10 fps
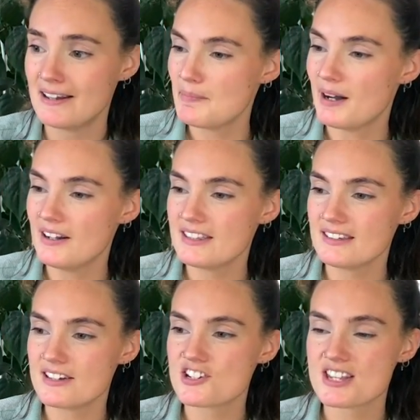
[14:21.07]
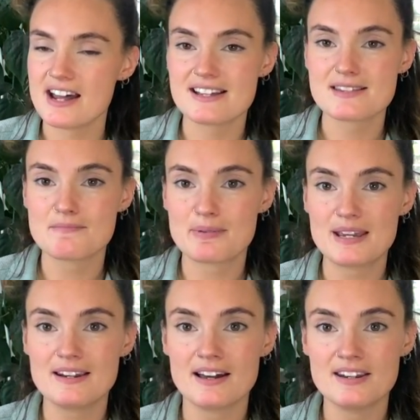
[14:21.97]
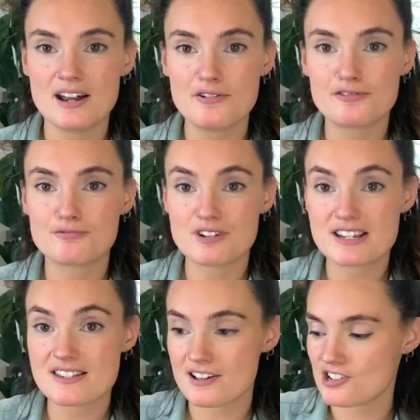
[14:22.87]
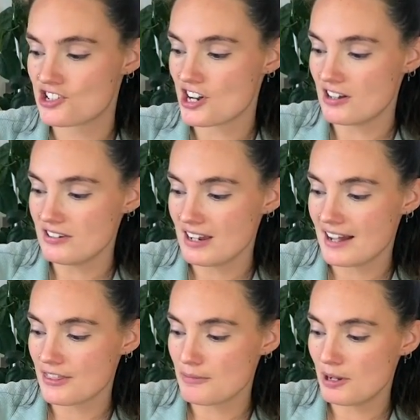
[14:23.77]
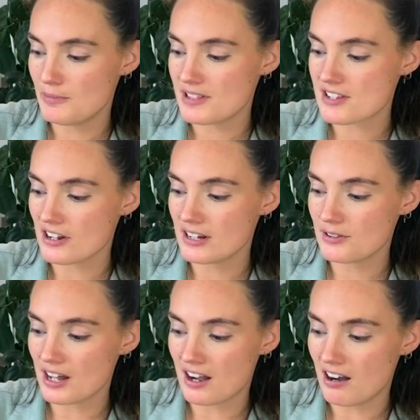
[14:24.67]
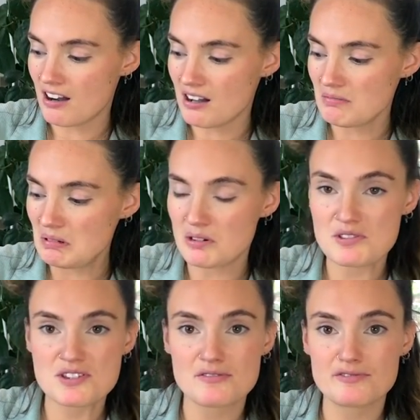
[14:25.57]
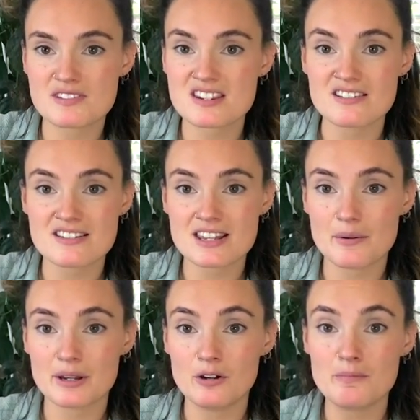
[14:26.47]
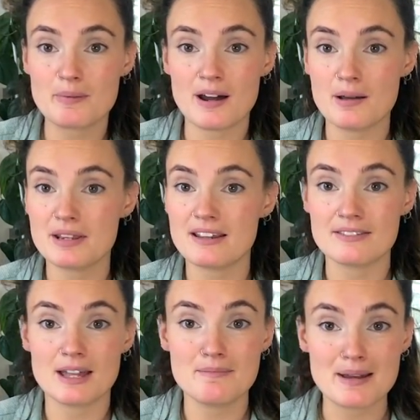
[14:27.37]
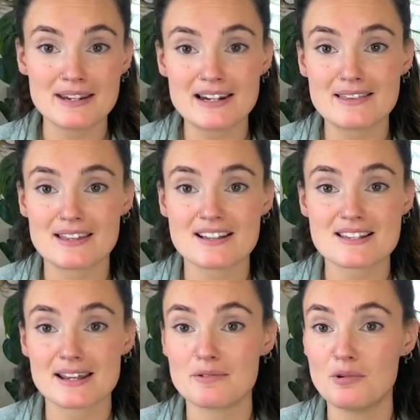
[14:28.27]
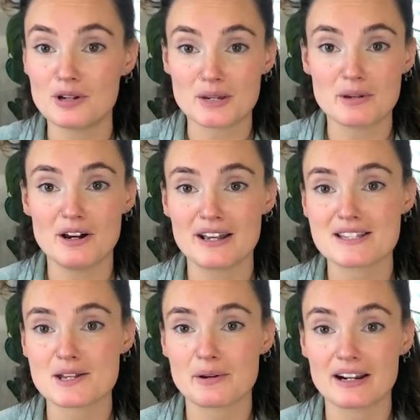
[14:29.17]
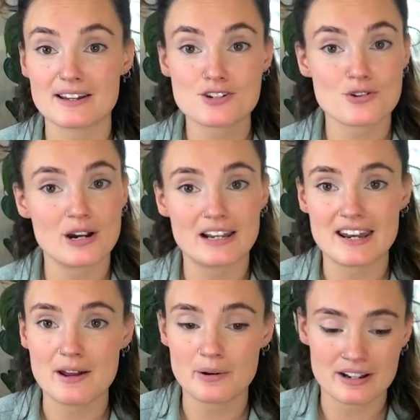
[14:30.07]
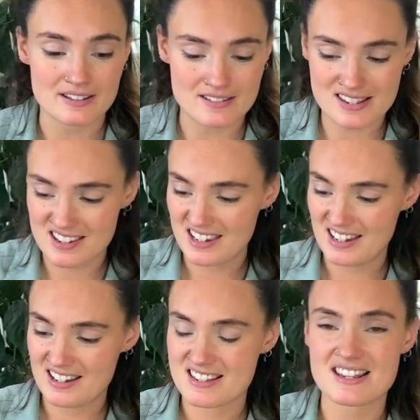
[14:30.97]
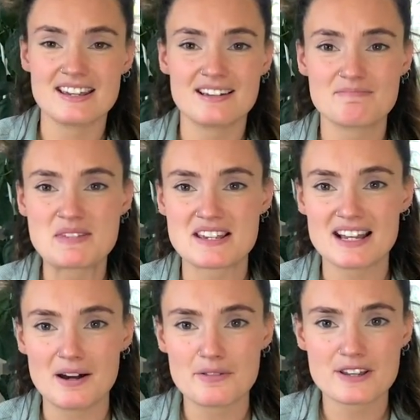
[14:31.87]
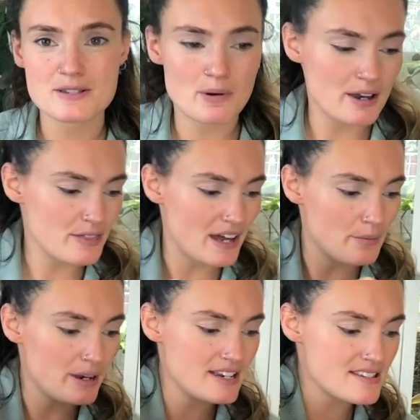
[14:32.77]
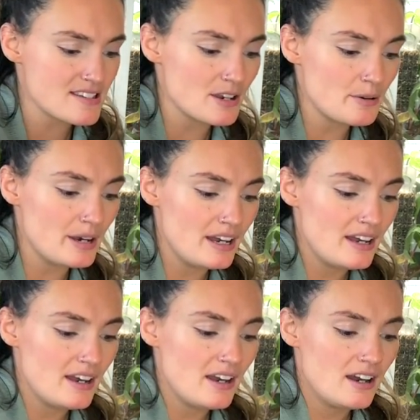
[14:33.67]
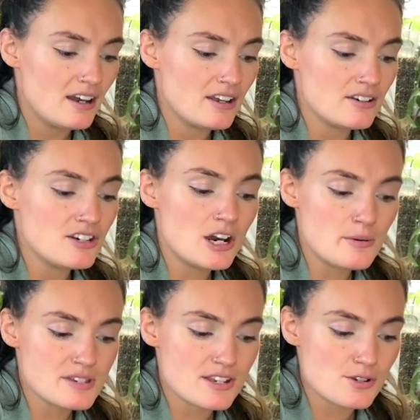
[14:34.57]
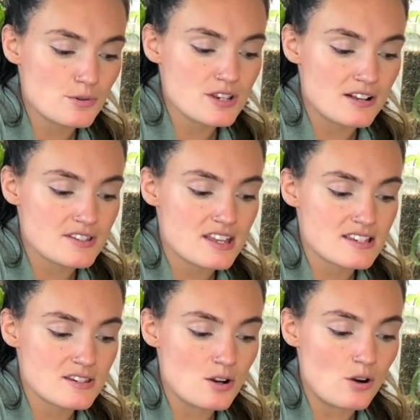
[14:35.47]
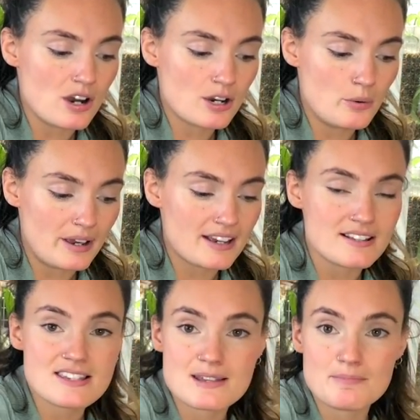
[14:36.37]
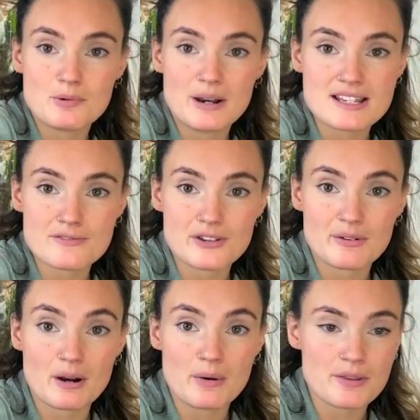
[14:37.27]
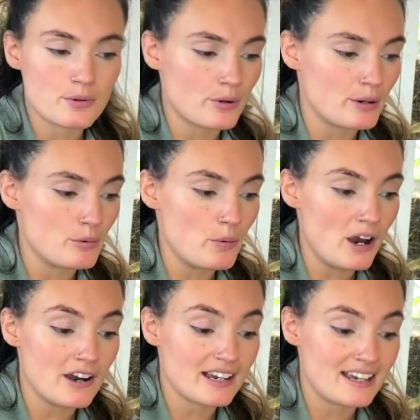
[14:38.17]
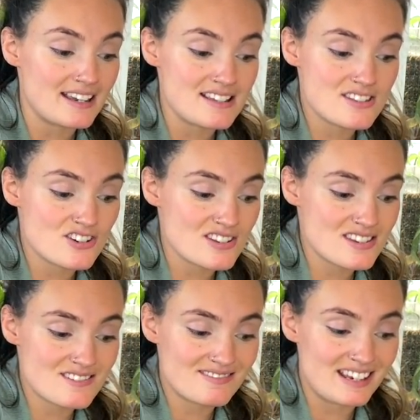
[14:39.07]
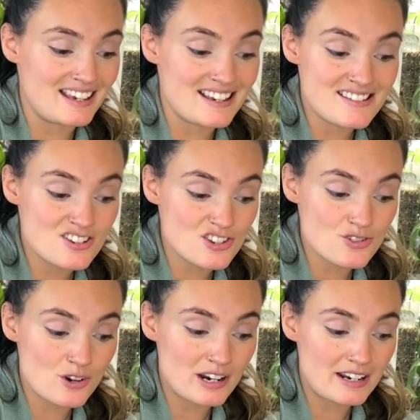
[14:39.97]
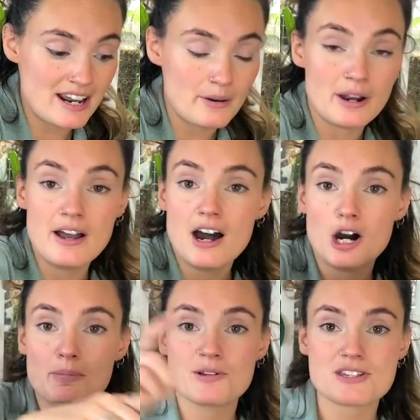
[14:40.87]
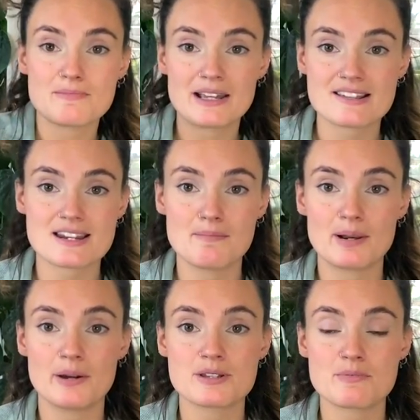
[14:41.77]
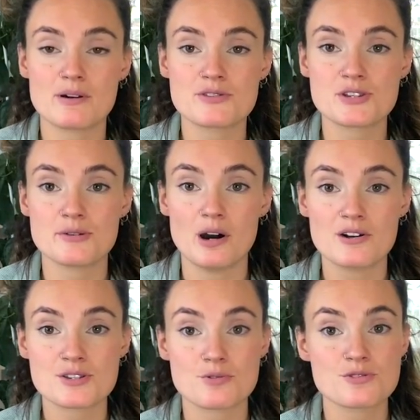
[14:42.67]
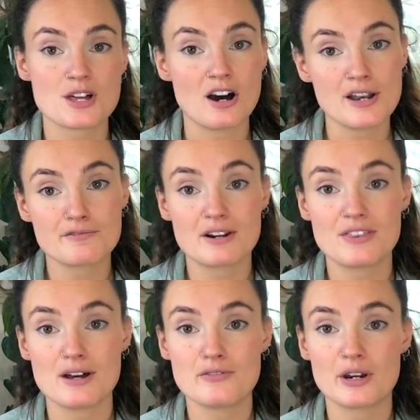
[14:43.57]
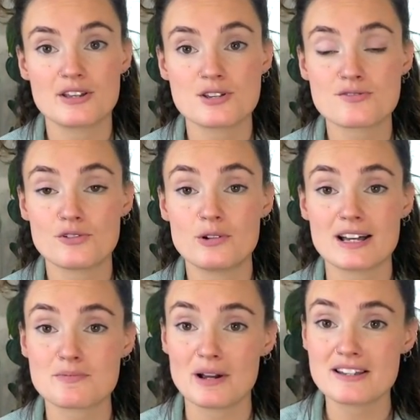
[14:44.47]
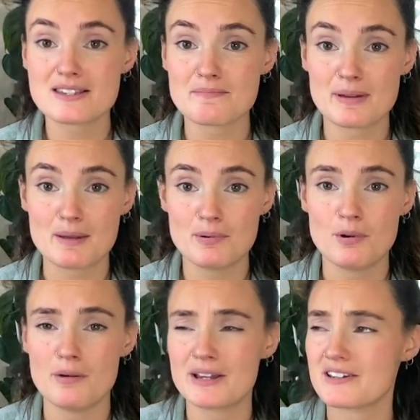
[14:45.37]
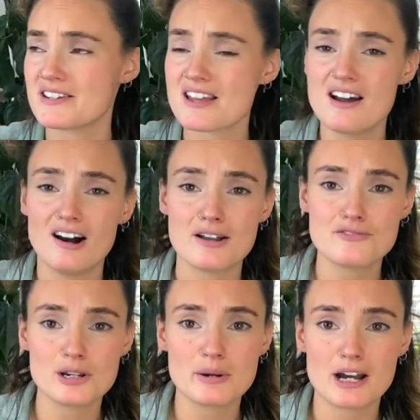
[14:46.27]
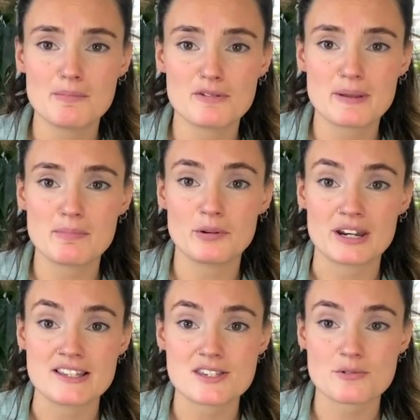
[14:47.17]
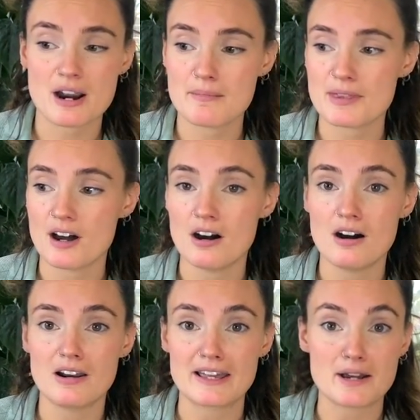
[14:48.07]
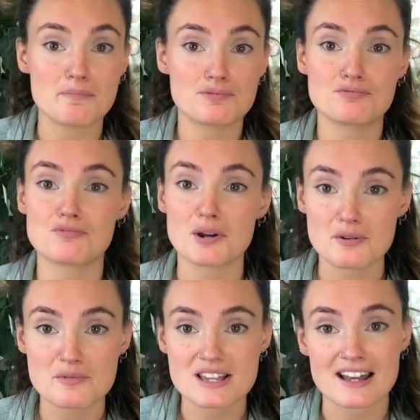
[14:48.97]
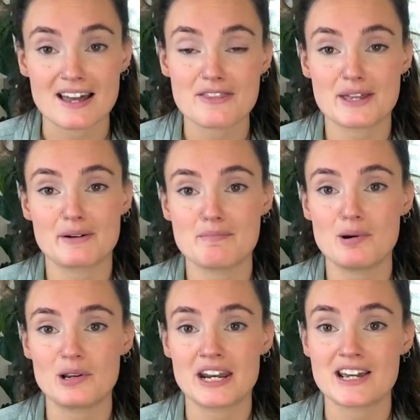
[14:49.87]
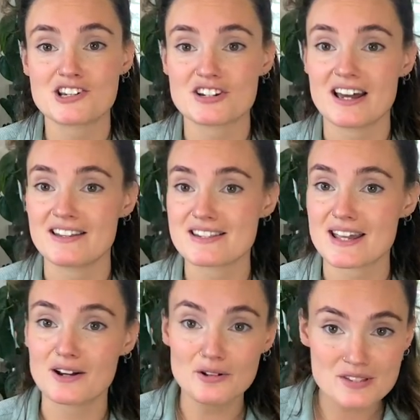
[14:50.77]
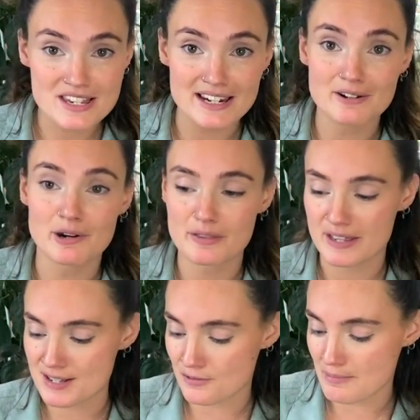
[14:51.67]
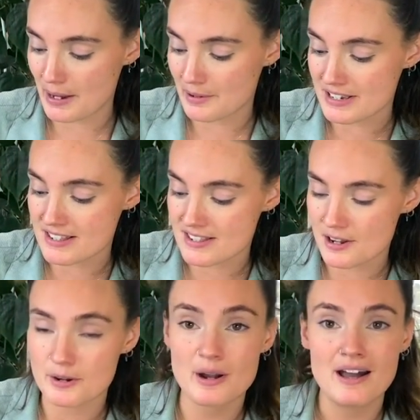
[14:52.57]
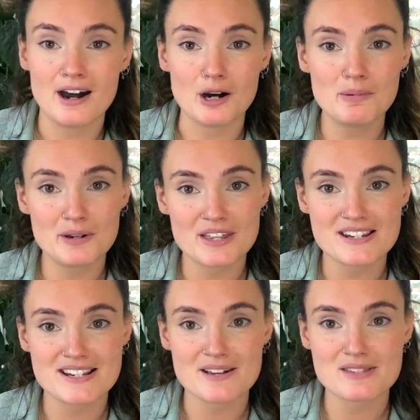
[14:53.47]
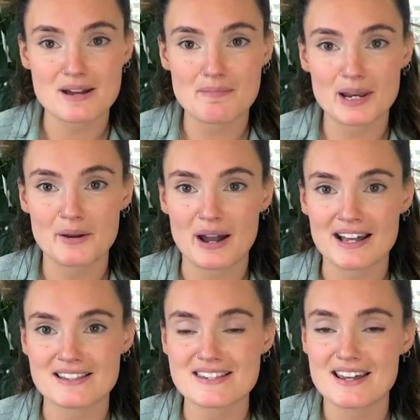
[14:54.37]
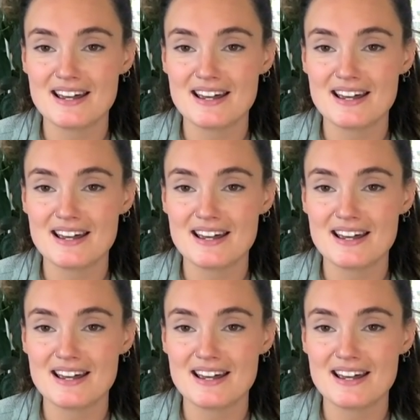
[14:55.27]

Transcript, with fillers: But I think there just hasn't been enough research done at the moment. I know there are lots of studies going on, but I mean, they're mainly things like what you and I are doing, like trial and error and seeing seeing how things work that way. So no is the short answer. There's not a quick and simple way to figure out whether or not it will work. It is just it is just trial and error. I'll put some links down below as well to articles that I've read that are very useful, as well as some people, oh my goodness, I follow a couple of people on Instagram that are like pros at anthurium pollination and they're constantly growing things from berries. So I'll put their details down below and